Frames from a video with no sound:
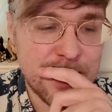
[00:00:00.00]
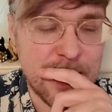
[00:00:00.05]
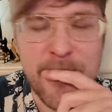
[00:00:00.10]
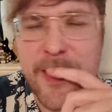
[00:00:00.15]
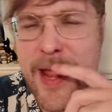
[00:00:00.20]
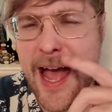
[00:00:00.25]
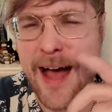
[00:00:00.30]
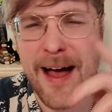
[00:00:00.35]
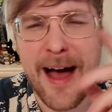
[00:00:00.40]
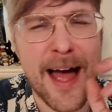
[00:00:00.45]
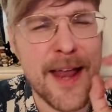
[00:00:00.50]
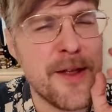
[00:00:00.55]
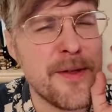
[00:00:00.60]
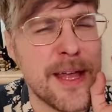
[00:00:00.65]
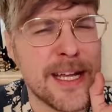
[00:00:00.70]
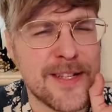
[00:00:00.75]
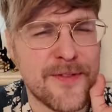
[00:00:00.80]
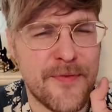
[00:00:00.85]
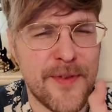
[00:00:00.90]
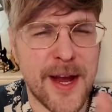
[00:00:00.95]
So yeah, I know
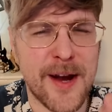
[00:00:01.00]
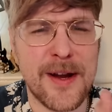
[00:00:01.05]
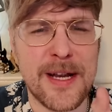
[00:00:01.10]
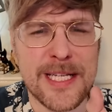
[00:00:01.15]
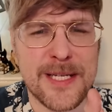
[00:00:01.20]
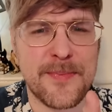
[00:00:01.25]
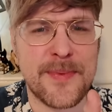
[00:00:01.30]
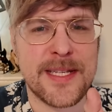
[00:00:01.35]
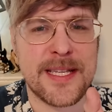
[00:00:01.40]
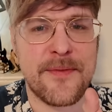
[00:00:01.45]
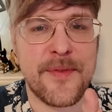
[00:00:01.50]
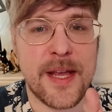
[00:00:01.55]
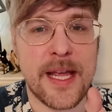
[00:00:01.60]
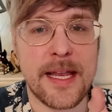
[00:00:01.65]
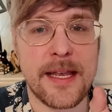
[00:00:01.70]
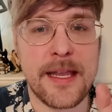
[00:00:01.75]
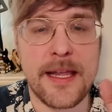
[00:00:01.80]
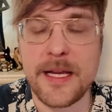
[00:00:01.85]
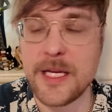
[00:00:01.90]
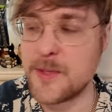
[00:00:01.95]
that's very specific
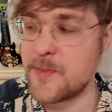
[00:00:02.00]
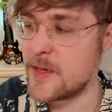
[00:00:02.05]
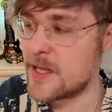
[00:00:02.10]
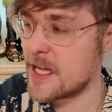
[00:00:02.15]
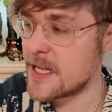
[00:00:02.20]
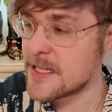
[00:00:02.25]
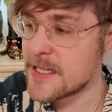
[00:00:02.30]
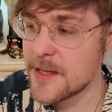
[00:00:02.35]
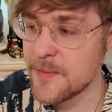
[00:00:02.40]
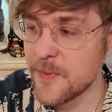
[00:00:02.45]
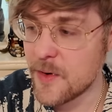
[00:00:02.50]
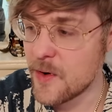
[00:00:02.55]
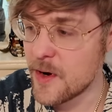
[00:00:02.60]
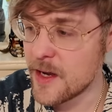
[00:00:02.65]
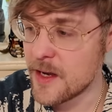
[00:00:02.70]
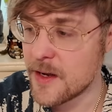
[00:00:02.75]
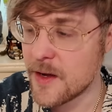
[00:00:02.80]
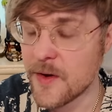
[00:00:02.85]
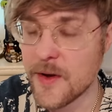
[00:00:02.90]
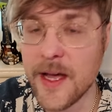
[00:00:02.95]
and niche, but that's the
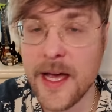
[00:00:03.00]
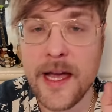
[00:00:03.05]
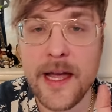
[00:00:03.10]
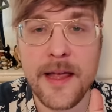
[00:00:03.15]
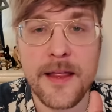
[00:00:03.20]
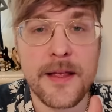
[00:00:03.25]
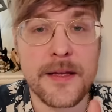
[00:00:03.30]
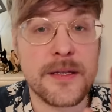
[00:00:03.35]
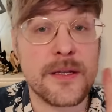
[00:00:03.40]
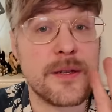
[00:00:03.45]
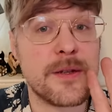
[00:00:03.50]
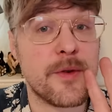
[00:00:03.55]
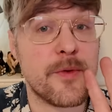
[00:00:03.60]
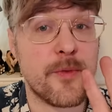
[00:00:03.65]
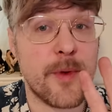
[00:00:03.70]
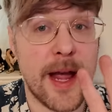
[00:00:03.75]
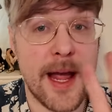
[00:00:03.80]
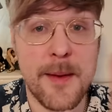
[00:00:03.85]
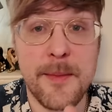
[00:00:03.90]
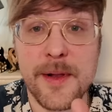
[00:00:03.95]
point, okay? This is a
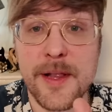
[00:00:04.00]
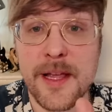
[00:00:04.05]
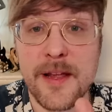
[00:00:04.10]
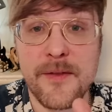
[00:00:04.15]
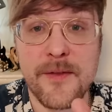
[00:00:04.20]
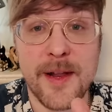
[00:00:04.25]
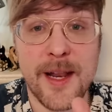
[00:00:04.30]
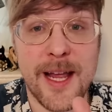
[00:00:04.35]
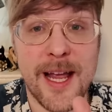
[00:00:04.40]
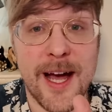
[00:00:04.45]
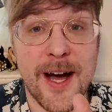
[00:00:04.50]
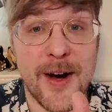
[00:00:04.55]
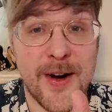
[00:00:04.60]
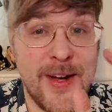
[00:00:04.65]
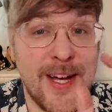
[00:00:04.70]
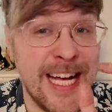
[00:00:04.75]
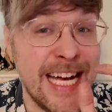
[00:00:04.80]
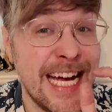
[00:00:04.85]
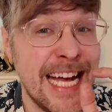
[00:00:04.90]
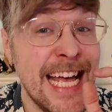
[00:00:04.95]
rambling
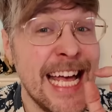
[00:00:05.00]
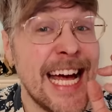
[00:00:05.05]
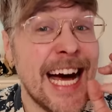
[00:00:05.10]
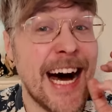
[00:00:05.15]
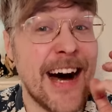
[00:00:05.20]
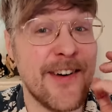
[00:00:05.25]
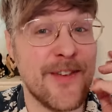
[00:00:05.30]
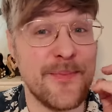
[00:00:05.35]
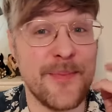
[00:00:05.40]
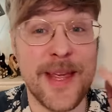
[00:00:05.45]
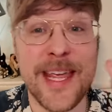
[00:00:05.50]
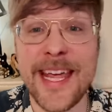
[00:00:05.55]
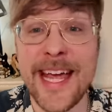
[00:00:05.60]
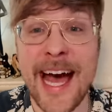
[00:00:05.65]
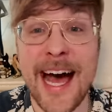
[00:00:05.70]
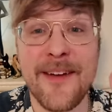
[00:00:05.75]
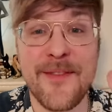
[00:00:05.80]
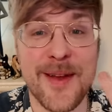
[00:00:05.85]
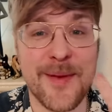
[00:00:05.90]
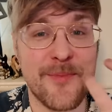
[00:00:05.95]
video of me
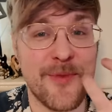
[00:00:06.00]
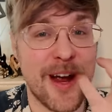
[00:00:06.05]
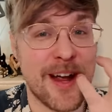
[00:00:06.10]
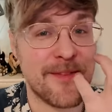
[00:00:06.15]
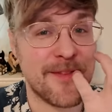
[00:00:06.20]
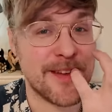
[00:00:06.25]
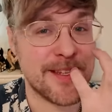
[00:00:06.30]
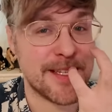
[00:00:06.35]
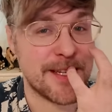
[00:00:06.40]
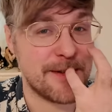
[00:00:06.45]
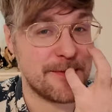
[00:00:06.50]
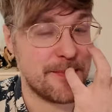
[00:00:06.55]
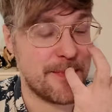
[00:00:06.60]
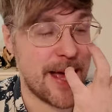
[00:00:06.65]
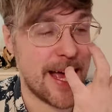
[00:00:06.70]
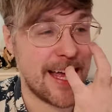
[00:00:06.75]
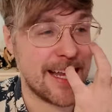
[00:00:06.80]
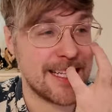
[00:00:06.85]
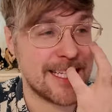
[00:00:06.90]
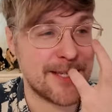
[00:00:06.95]
having breakfast in
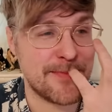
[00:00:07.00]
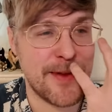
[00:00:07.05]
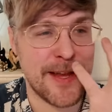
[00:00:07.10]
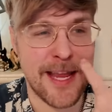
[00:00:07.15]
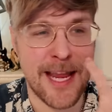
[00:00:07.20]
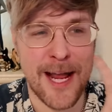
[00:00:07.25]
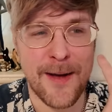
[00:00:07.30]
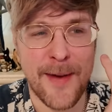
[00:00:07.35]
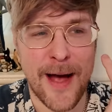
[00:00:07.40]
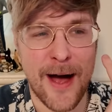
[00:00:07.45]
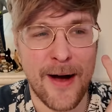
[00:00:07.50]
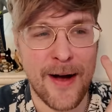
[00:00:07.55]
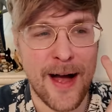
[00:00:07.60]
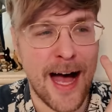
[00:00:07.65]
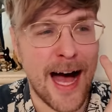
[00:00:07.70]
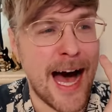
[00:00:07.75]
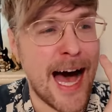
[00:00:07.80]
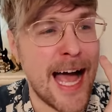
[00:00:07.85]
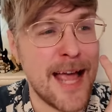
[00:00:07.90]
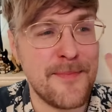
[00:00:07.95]
bed, speaking
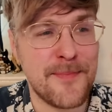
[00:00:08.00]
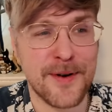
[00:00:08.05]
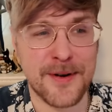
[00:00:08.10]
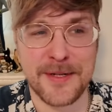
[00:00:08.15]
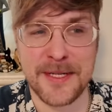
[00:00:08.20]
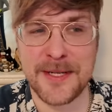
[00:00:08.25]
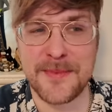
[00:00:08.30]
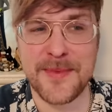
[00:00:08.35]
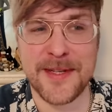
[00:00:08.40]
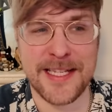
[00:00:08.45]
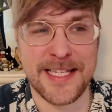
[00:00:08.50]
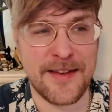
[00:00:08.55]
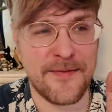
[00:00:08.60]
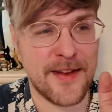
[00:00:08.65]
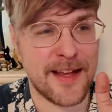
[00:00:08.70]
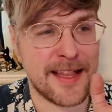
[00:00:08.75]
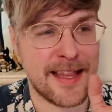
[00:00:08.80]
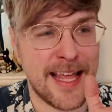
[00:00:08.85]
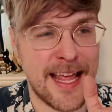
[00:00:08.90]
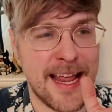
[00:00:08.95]
about hyper
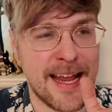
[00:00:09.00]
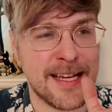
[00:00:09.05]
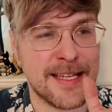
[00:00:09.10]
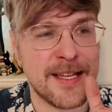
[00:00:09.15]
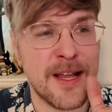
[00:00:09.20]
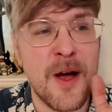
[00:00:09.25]
specific things.